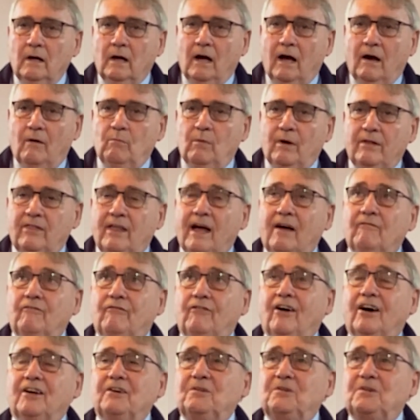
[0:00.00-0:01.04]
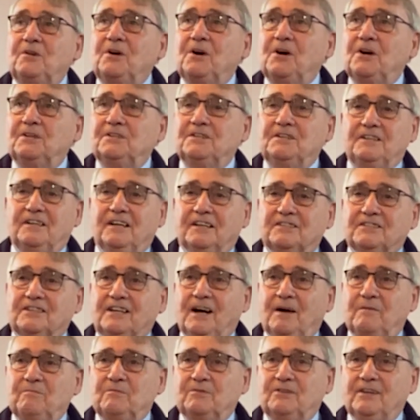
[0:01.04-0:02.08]
And when that final curtain does
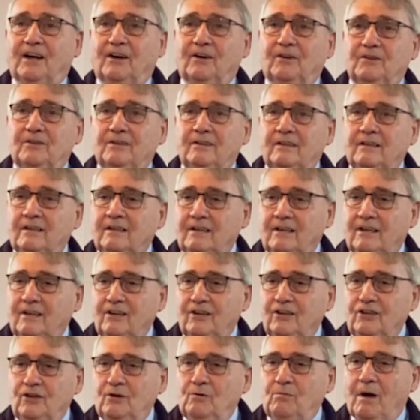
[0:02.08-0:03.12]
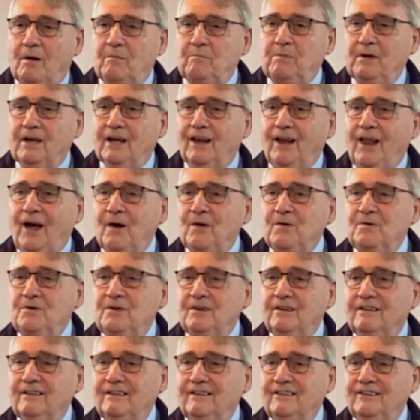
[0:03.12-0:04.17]
come down, you won't be
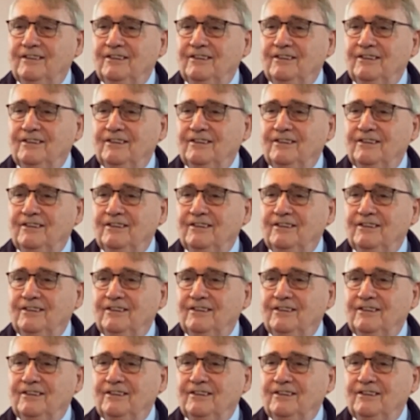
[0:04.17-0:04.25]
alone.